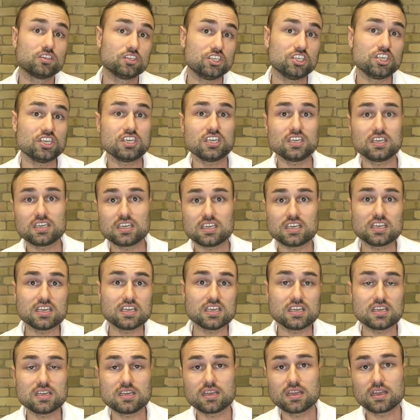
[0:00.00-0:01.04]
G E
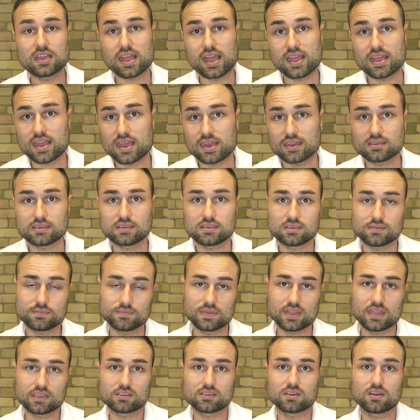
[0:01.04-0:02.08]
E K S.
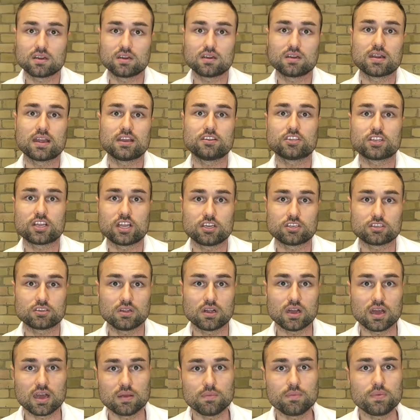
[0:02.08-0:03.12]
That's our
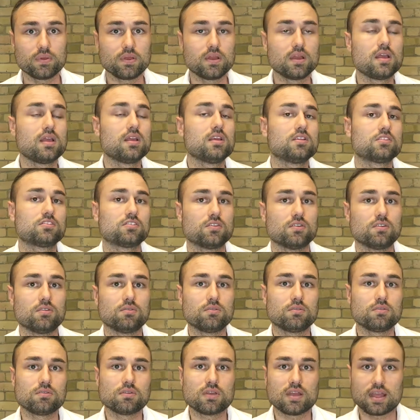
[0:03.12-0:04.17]
educational hub. So
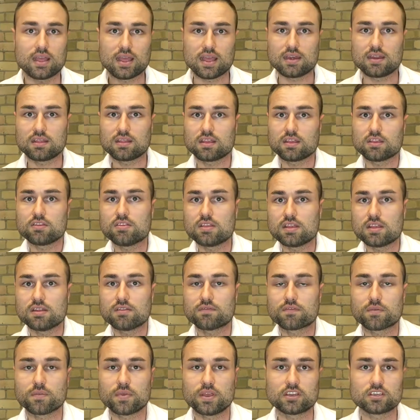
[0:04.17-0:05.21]
anything you need
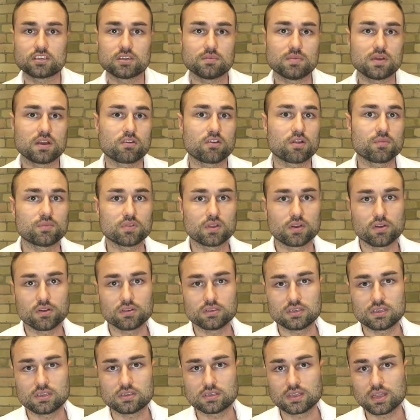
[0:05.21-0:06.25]
information about
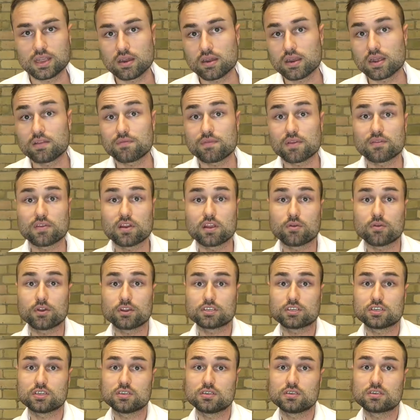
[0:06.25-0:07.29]
cryptocurrency is there. And if you have any
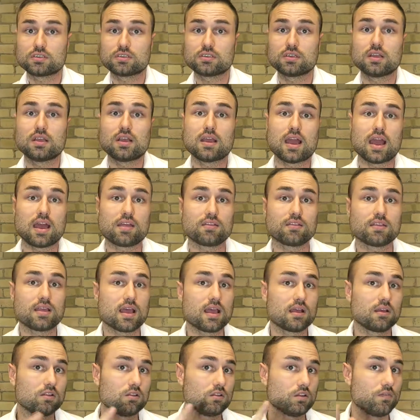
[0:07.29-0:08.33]
questions, either
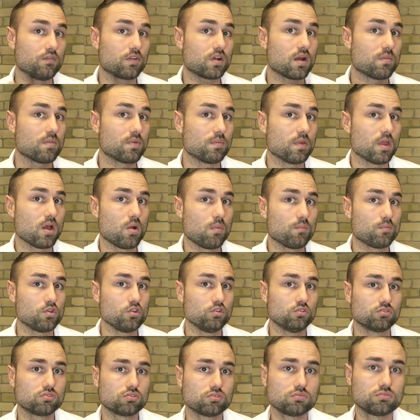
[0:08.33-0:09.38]
that, leave a comment below.
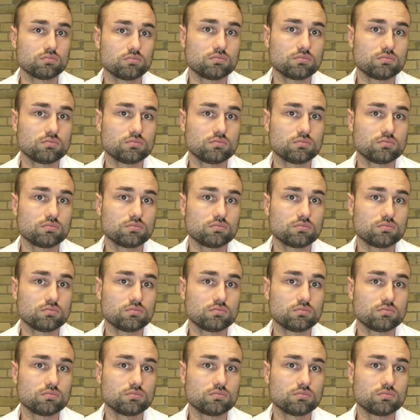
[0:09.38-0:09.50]
Peace.